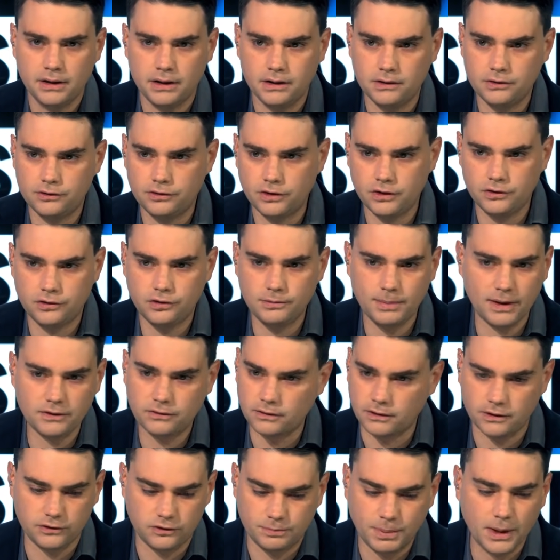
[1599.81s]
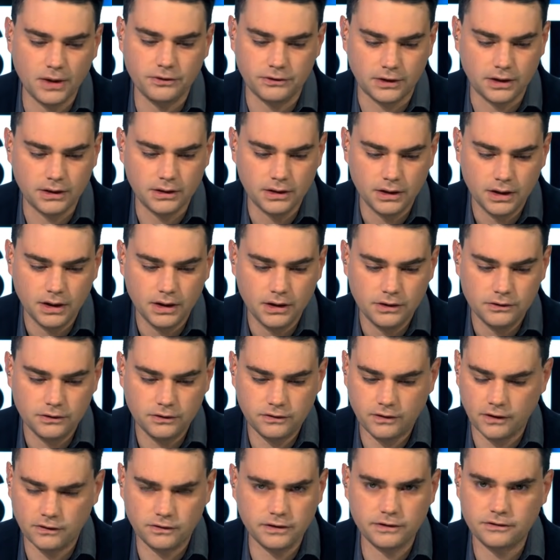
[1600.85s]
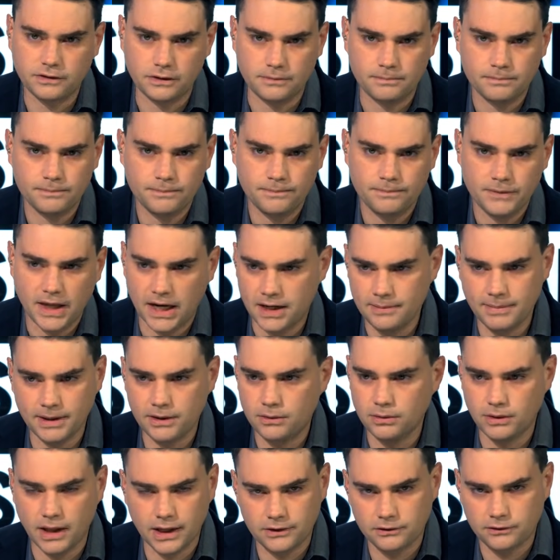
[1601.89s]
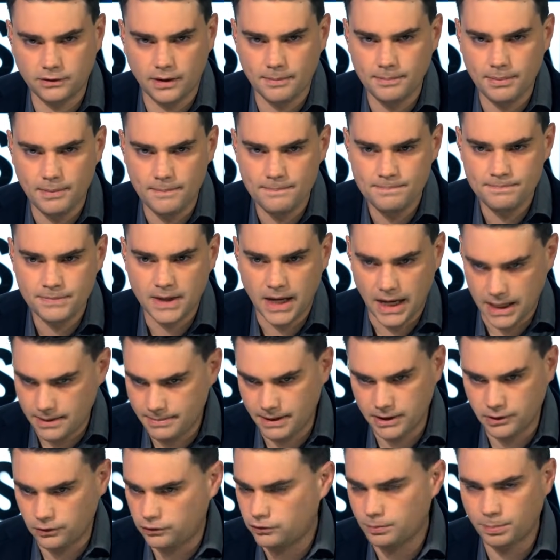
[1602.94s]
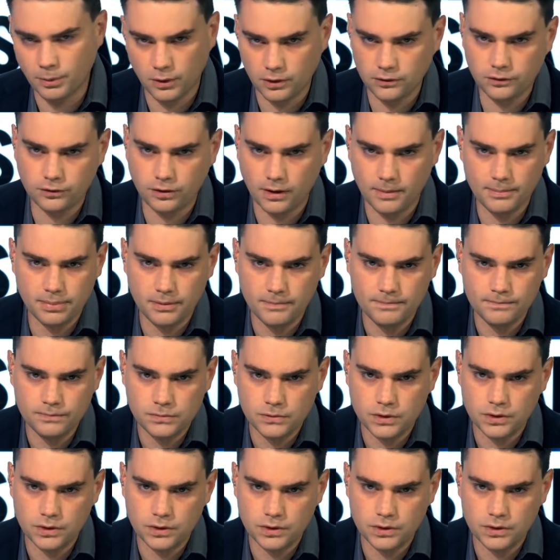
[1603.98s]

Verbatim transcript: and she, she basically spills it she says listen anybody who likes trump anybody who supports trump